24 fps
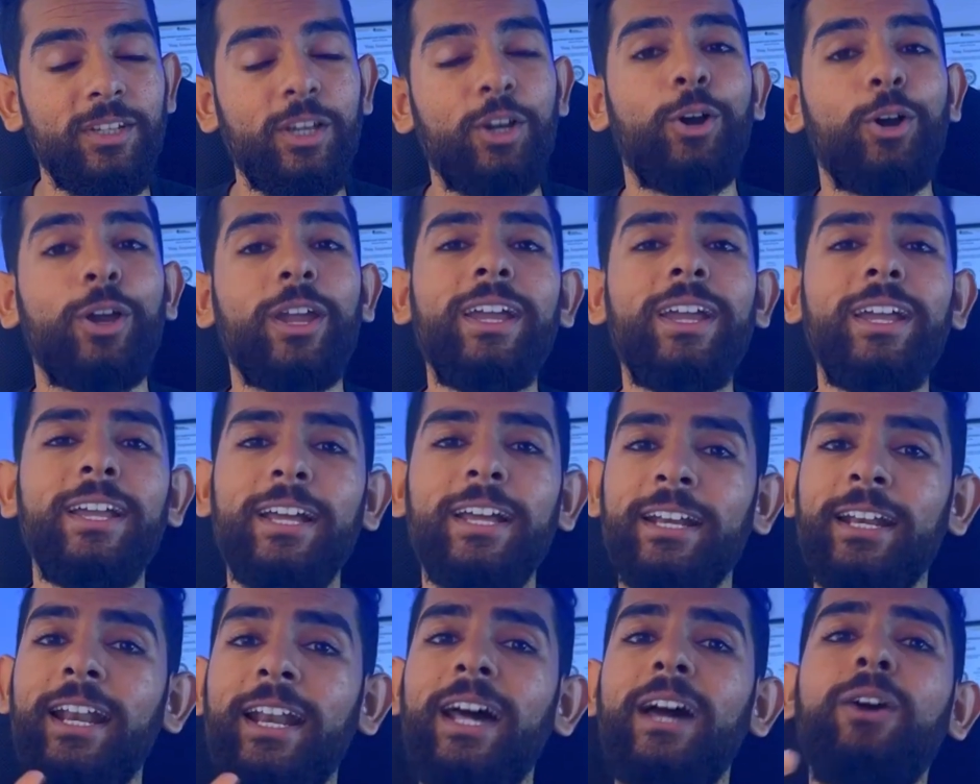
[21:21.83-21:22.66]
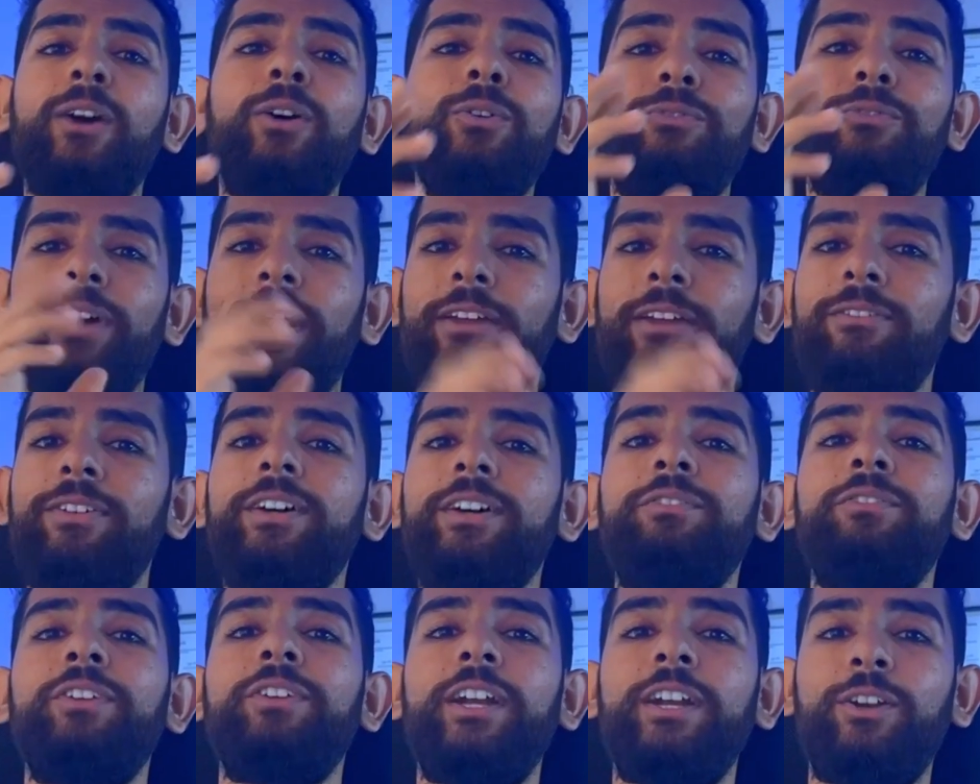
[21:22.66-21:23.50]
Okay, now whenever
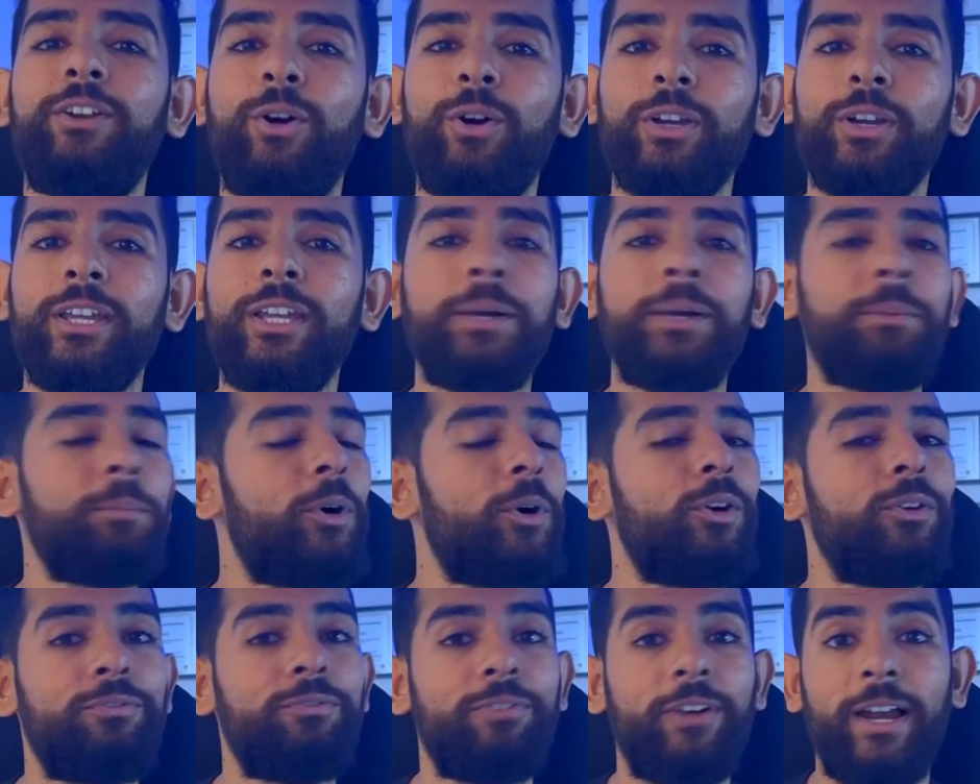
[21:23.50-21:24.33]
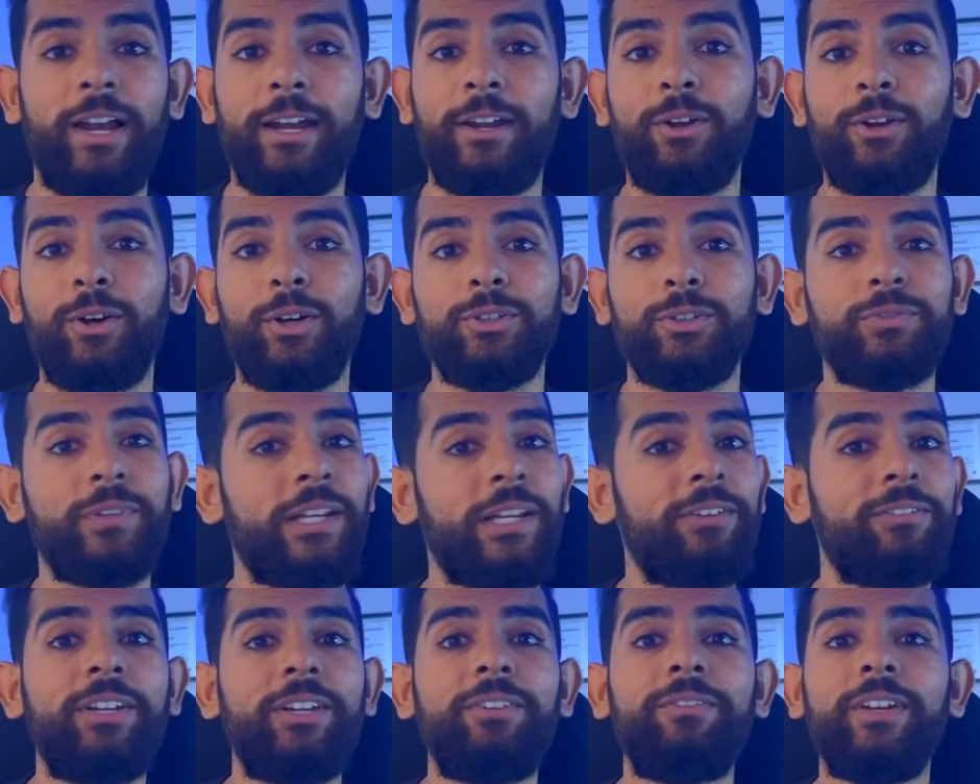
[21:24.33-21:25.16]
we are talking about fat loss,
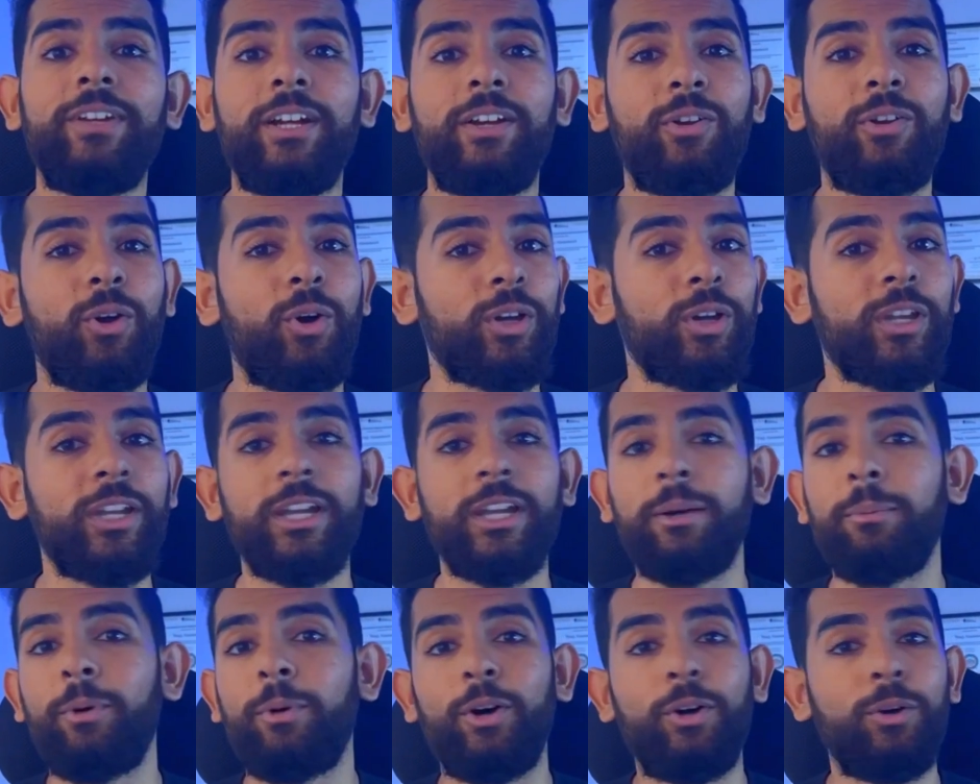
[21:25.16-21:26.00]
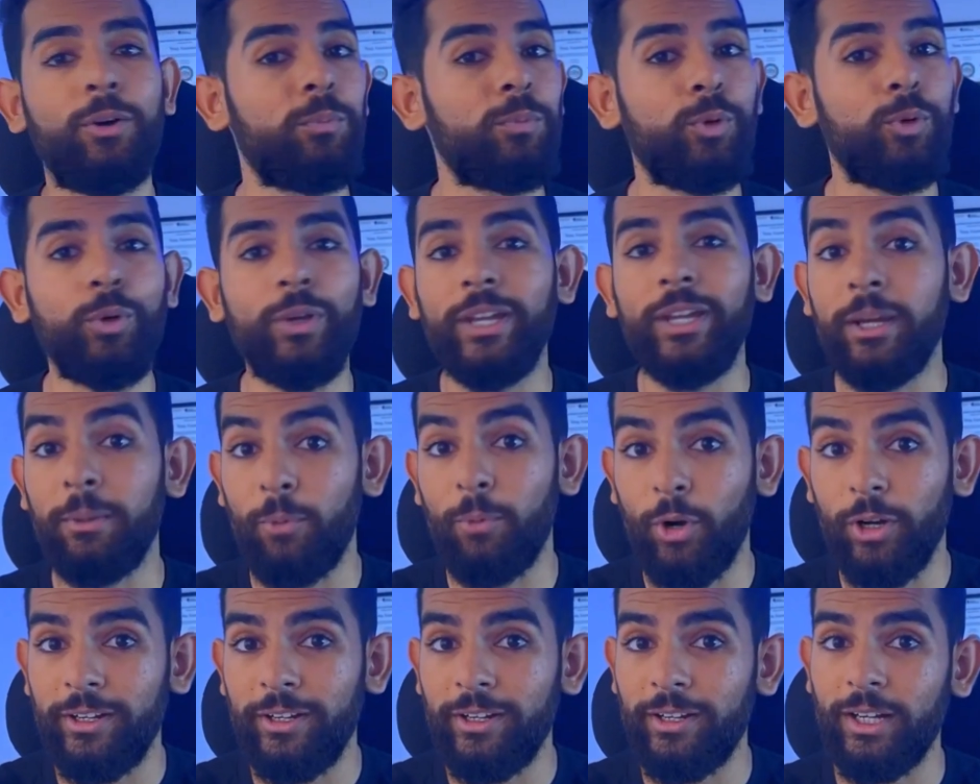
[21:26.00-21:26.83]
whenever we are talking about doing a
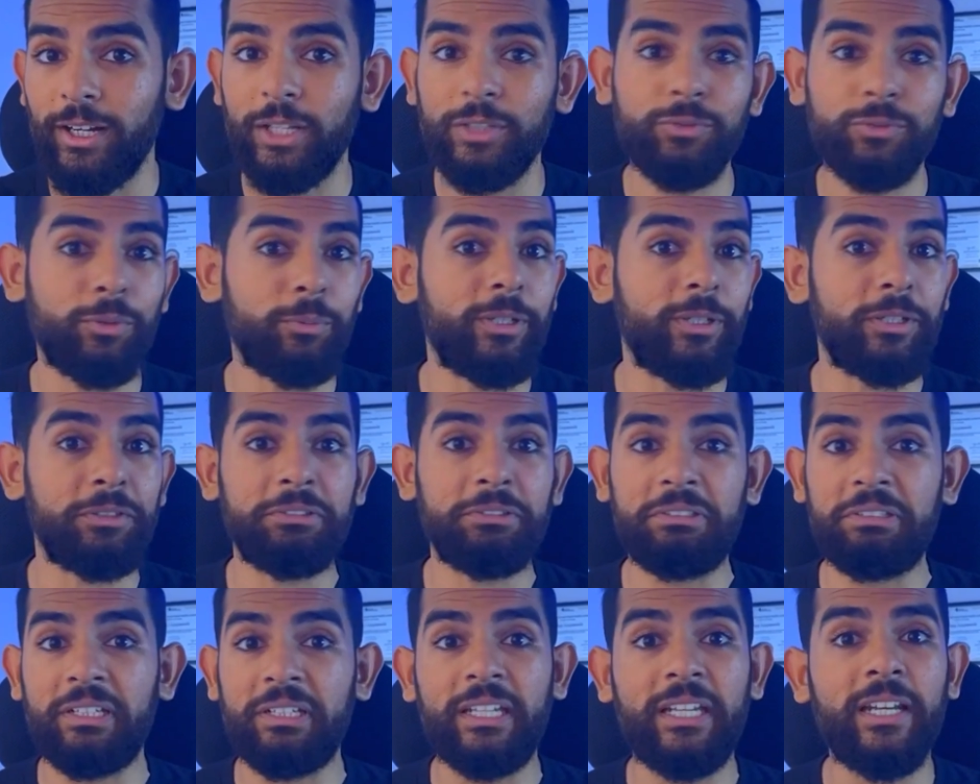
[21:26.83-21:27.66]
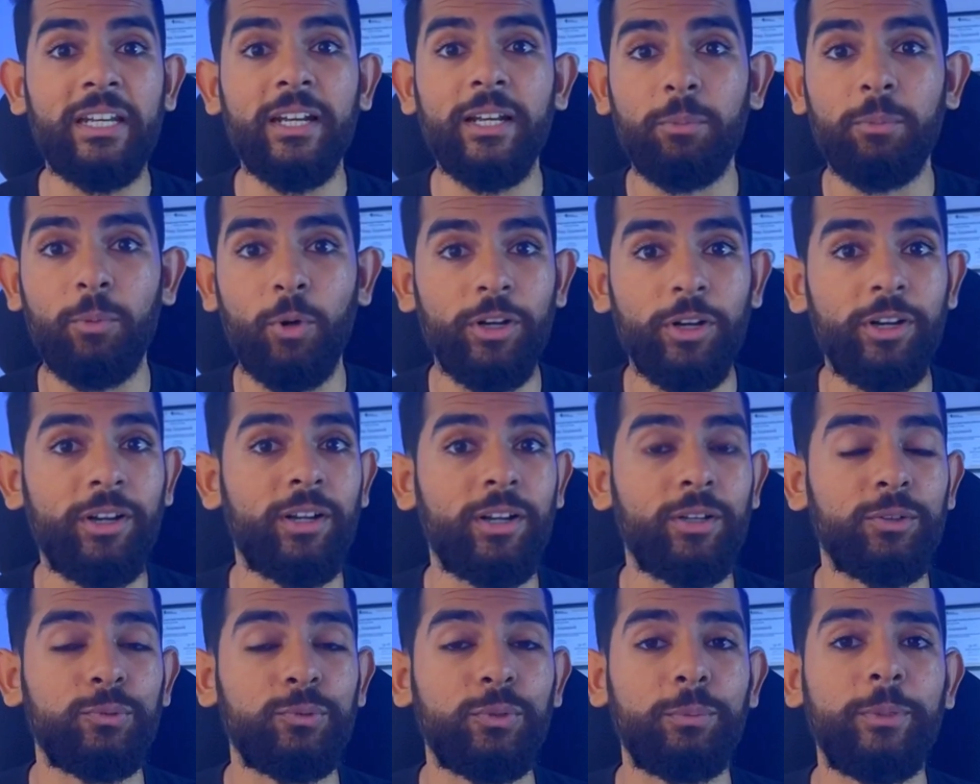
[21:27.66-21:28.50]
body transformation, a killer body
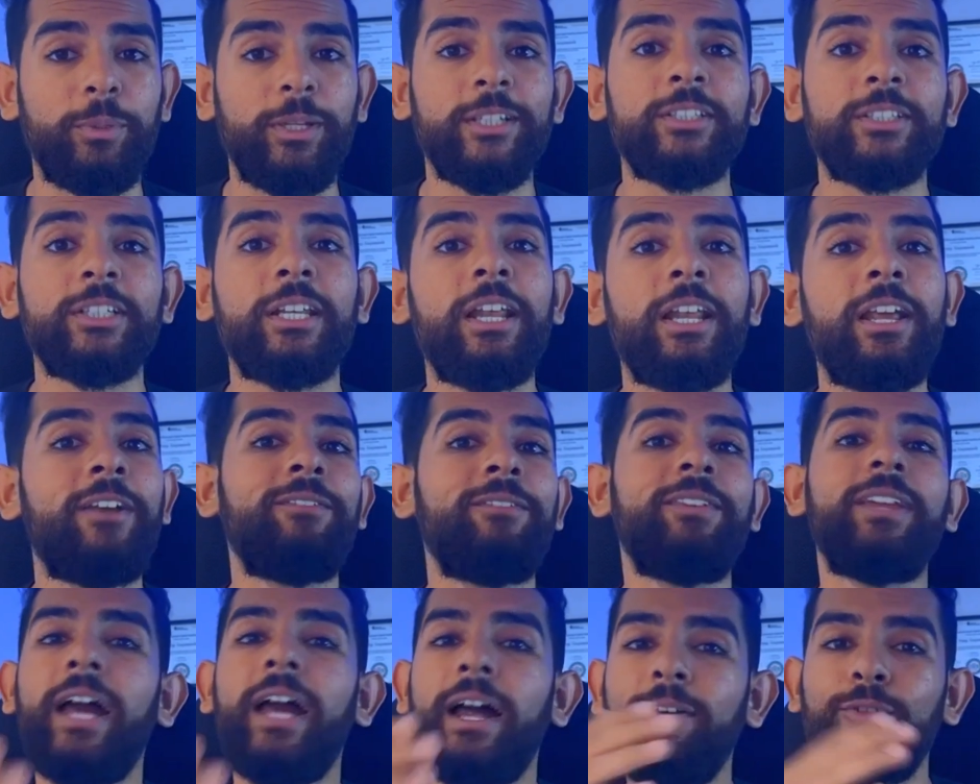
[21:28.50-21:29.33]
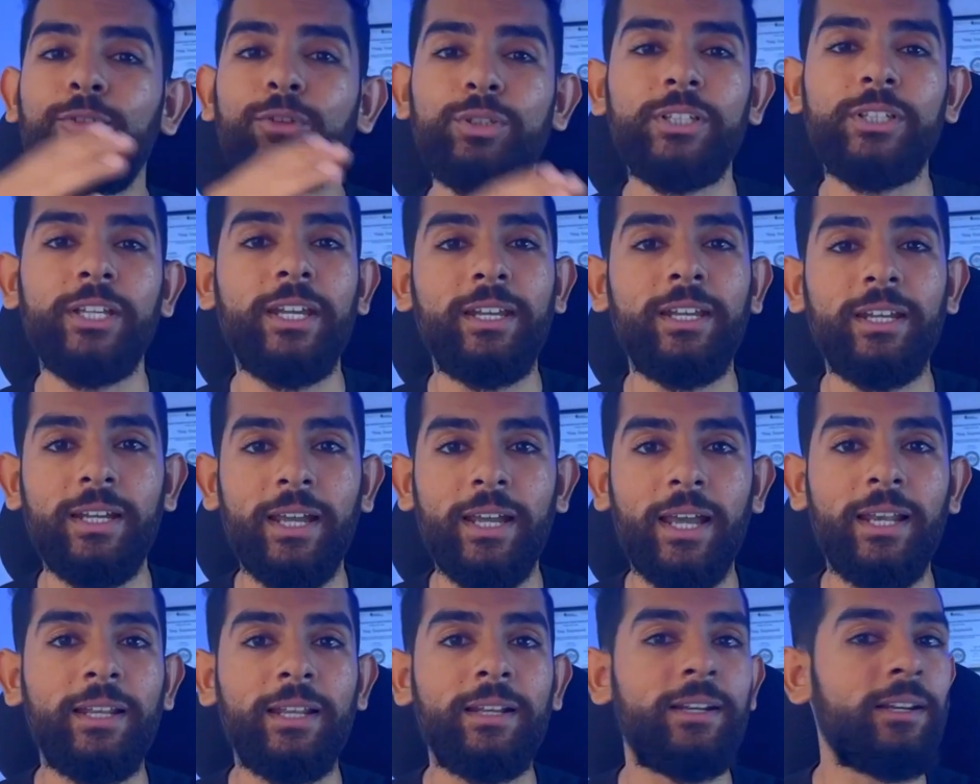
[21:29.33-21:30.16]
transformation, we have to stay in a
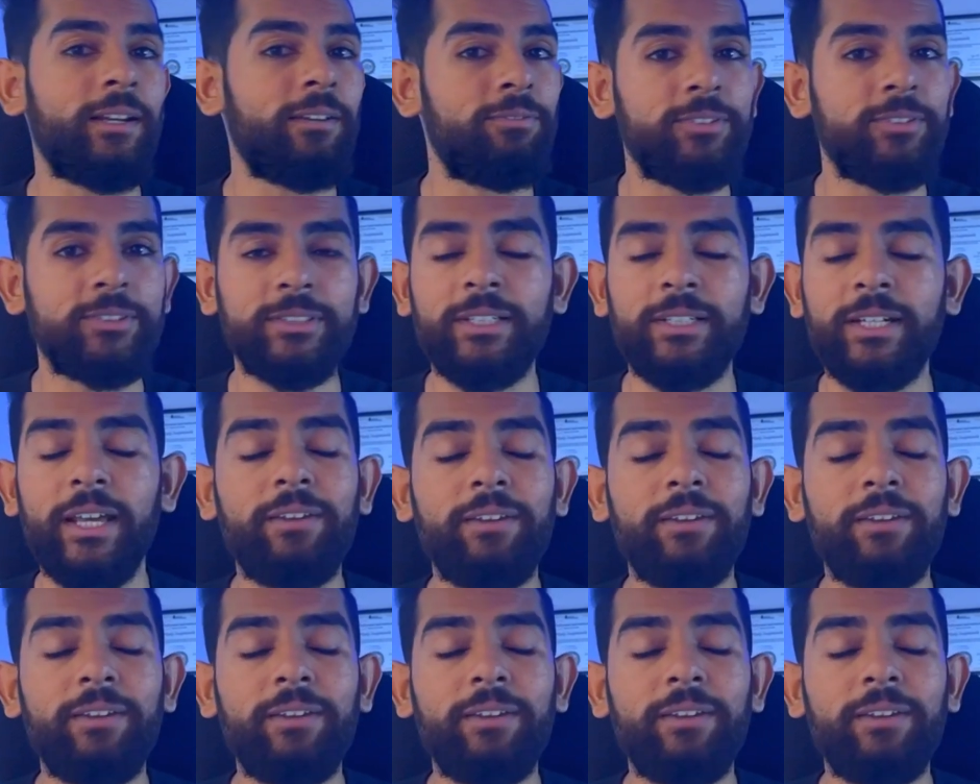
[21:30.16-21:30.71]
calorie deficit.